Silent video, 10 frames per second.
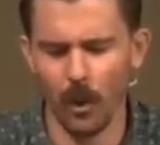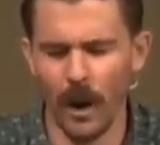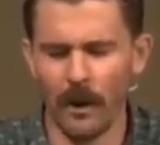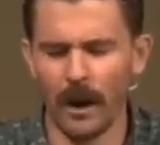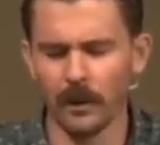
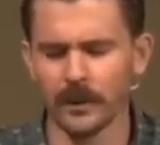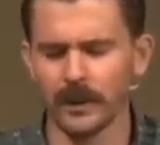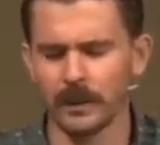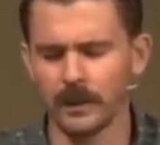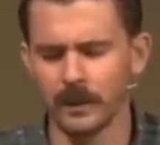Where
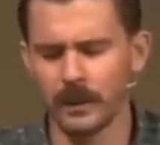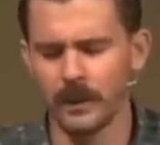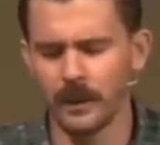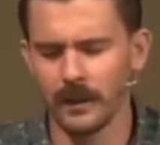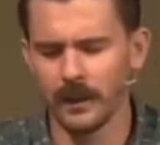else
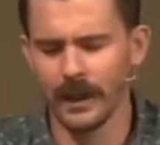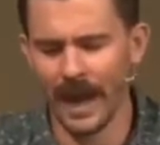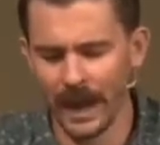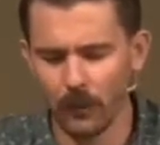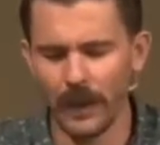
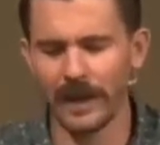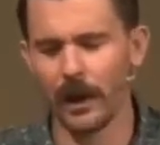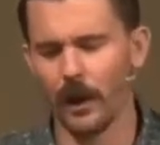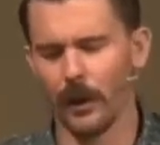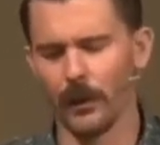can we
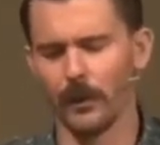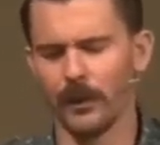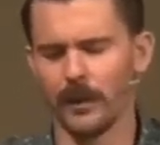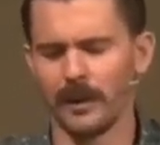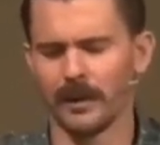
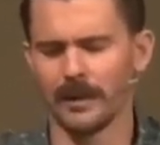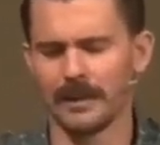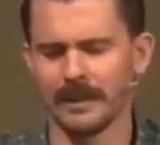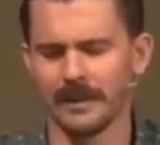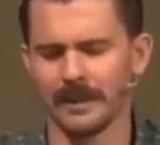go?
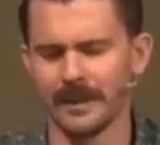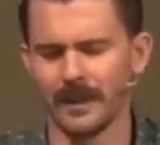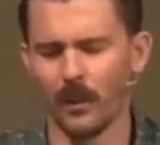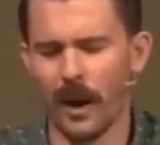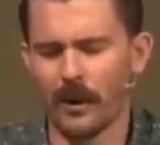
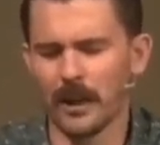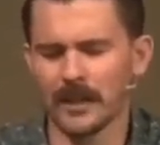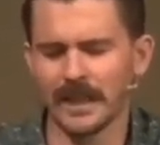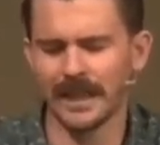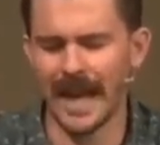Where
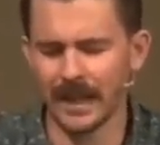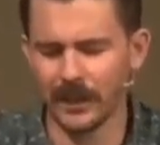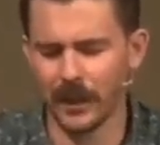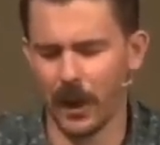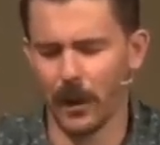else is there
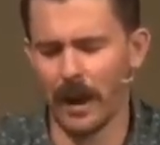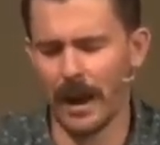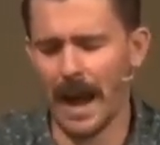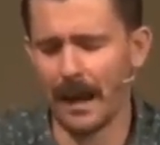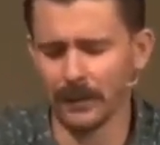to go
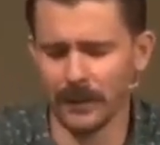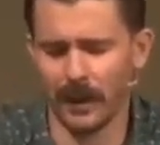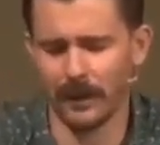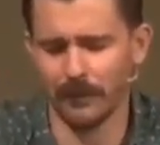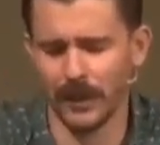
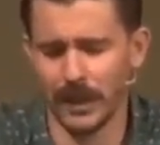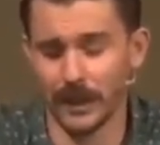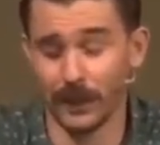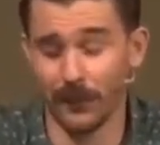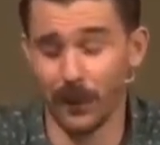outside of
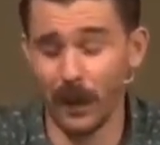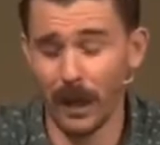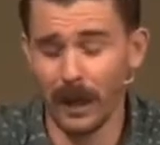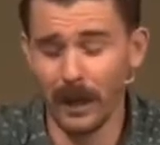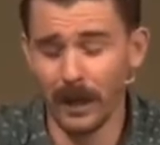Jesus? For
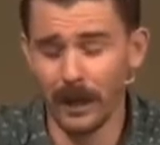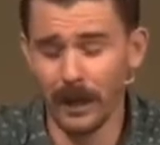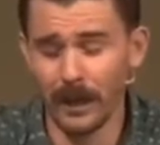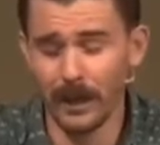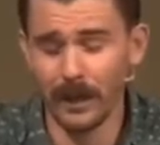
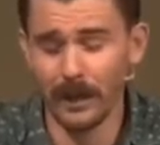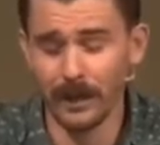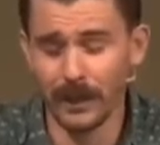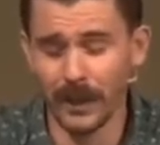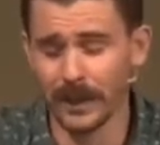
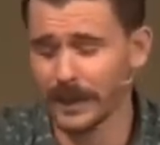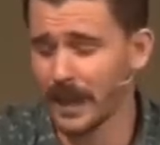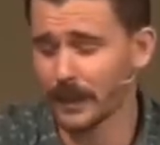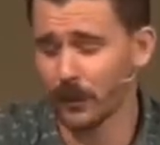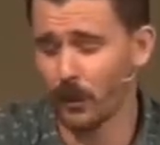Jesus
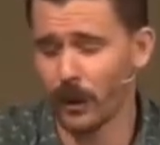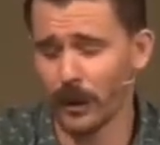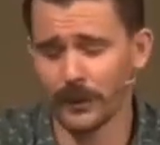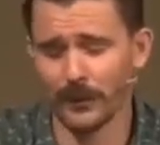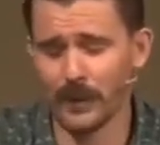has the
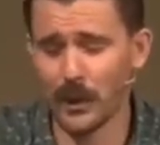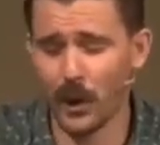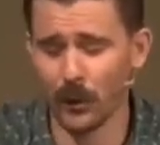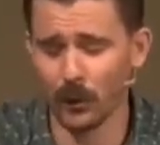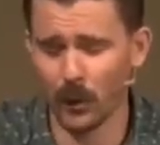words of
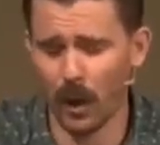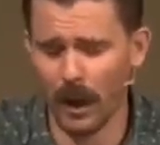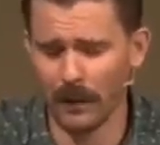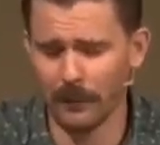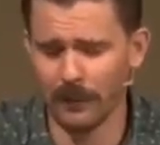eternal
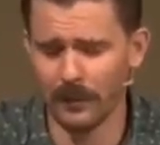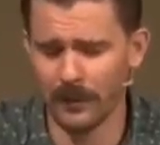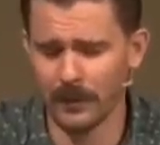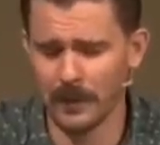life.